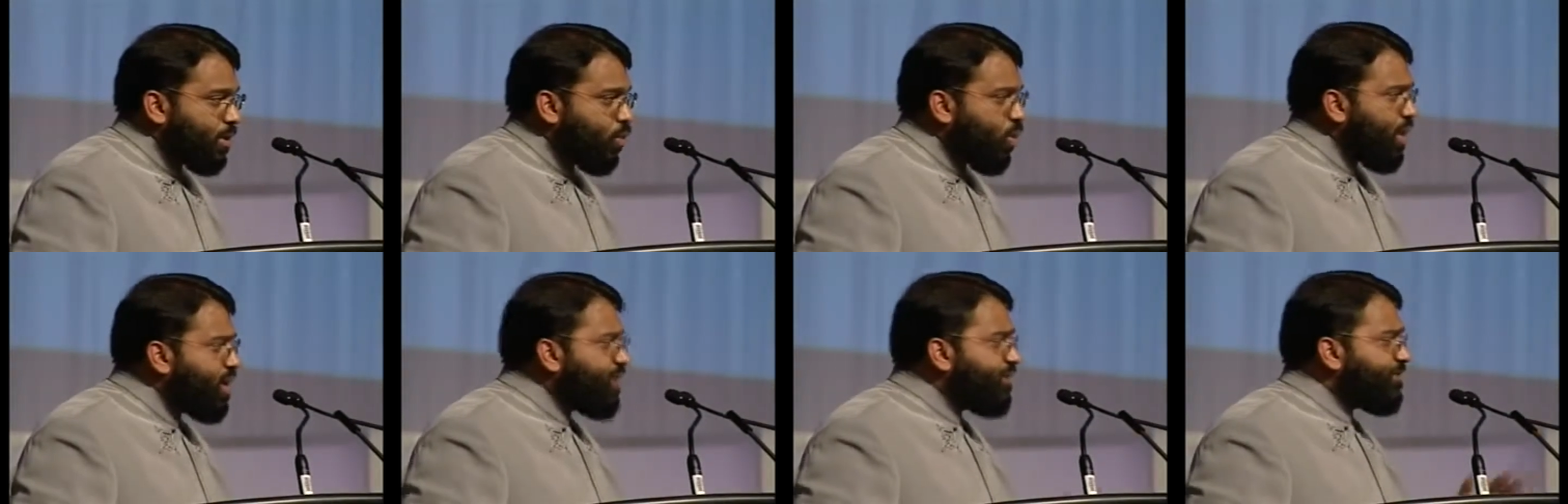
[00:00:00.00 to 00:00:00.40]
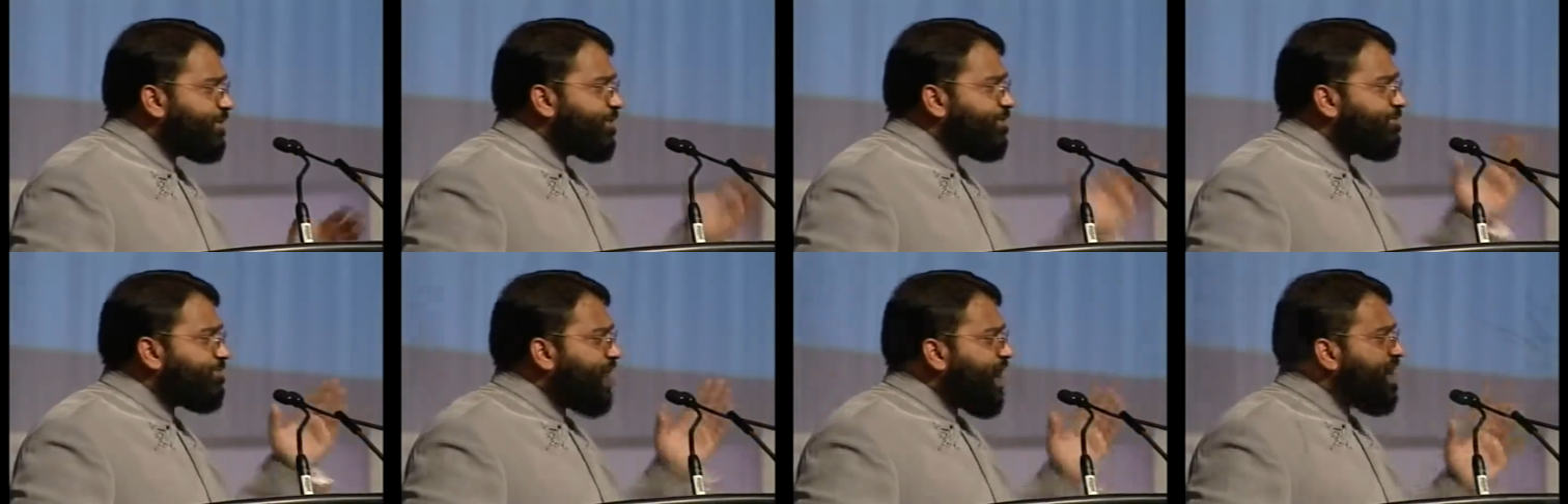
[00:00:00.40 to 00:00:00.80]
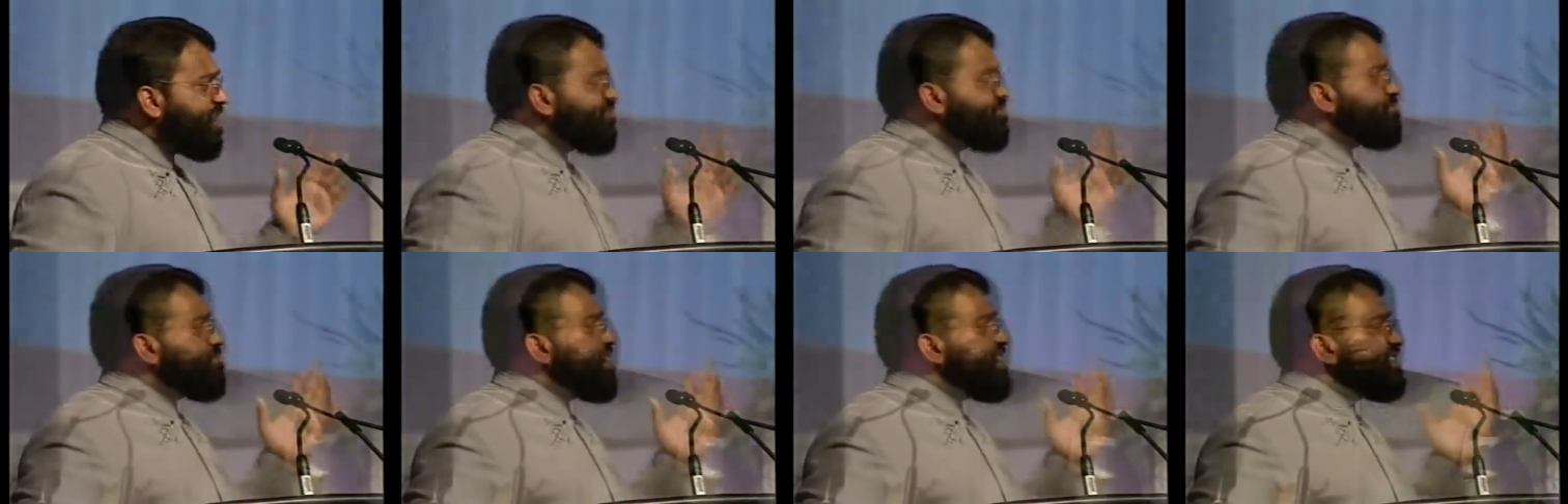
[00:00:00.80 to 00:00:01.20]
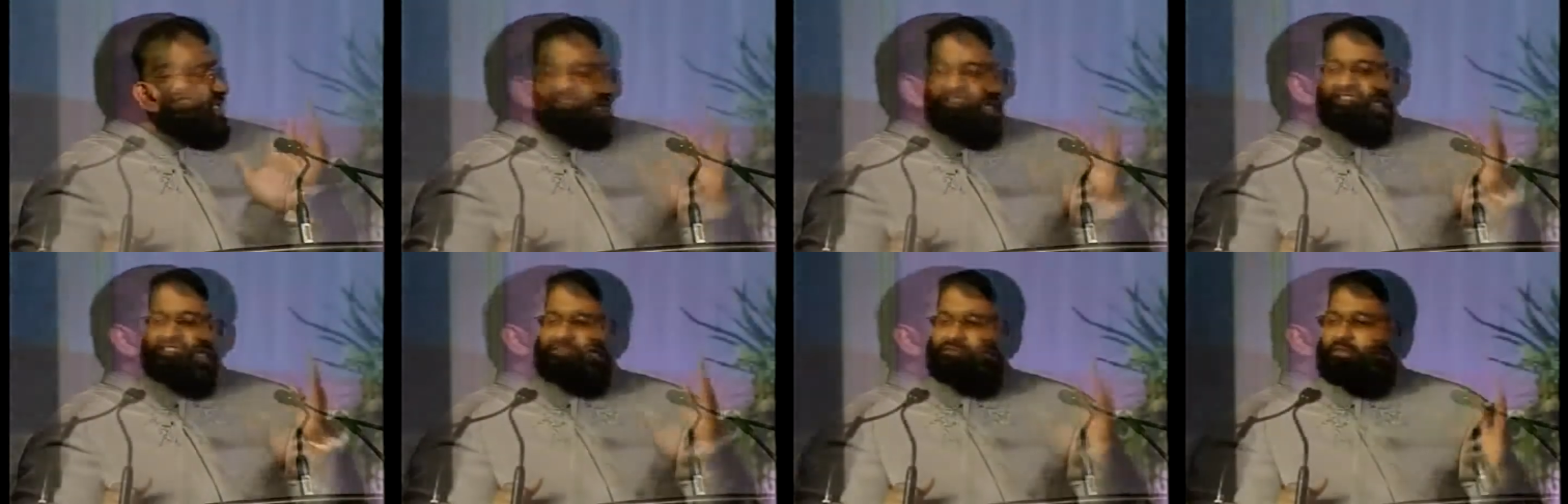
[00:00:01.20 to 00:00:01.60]
One of the five
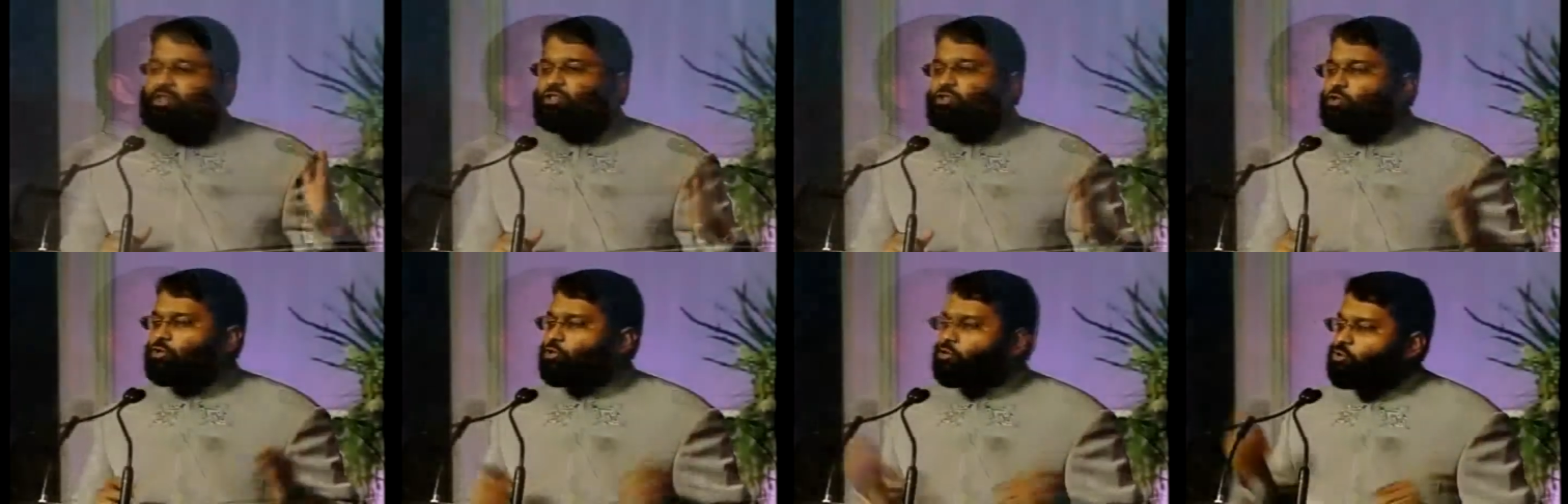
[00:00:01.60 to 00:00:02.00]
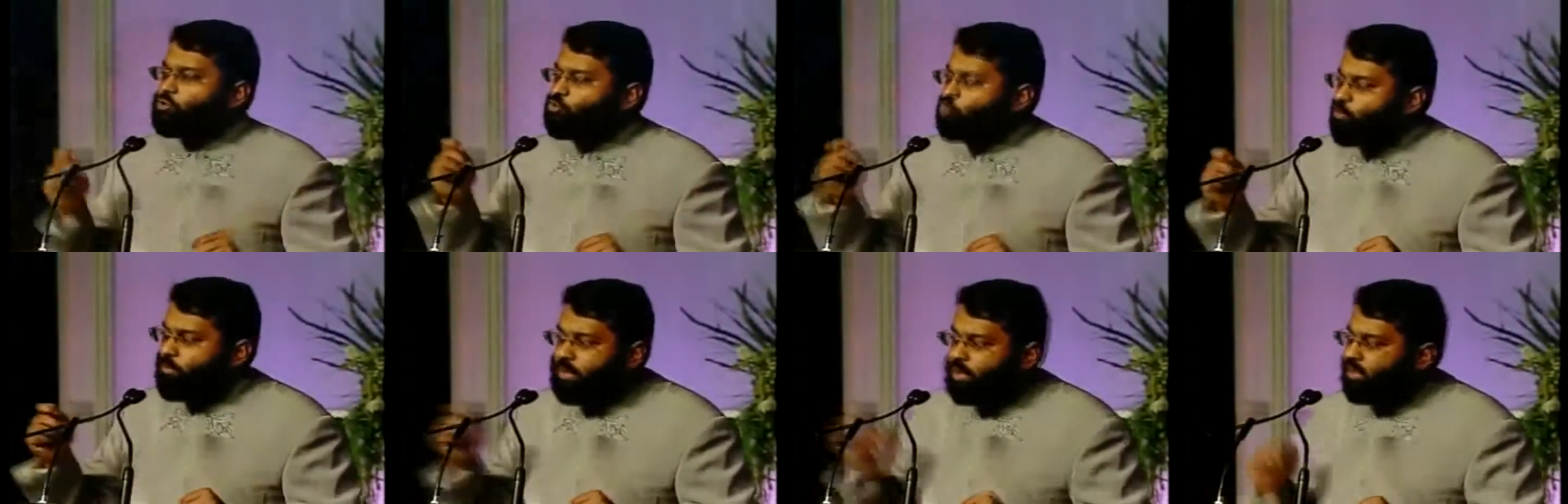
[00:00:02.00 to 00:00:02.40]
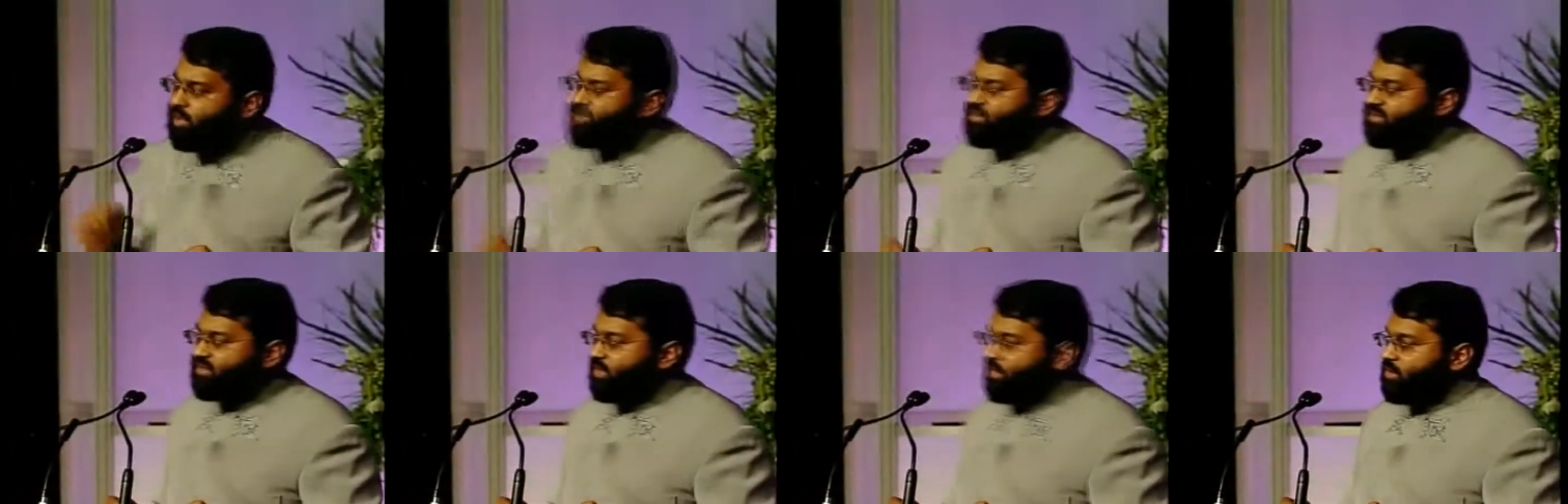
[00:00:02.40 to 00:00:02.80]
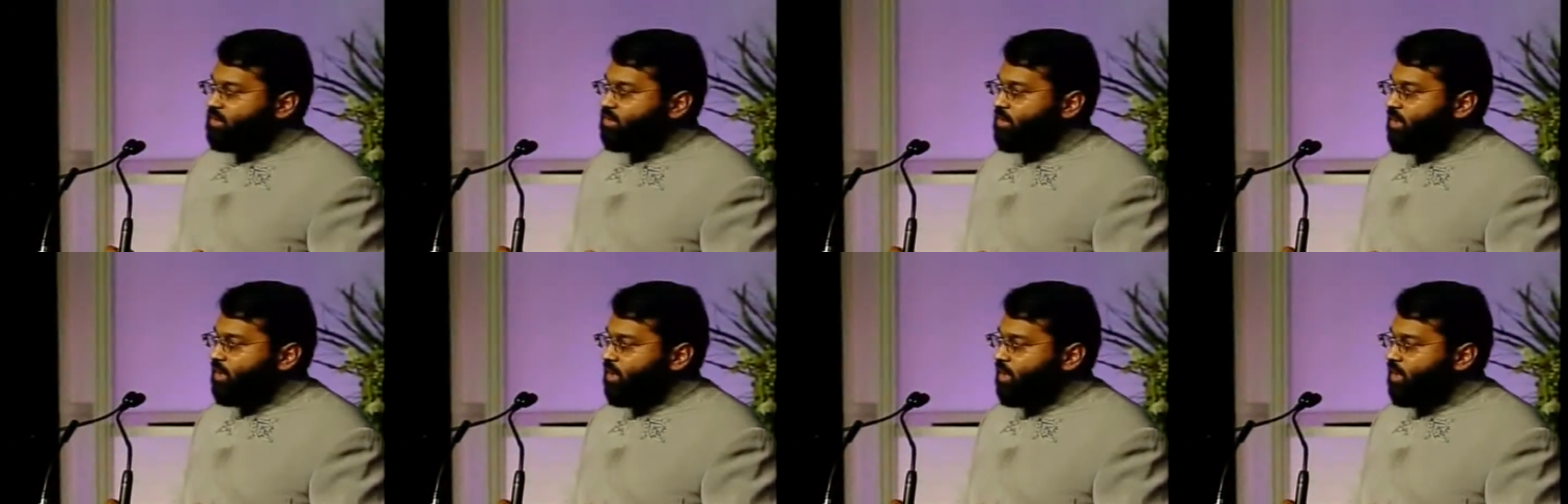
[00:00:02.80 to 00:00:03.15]
mightiest messengers whom Allah sent.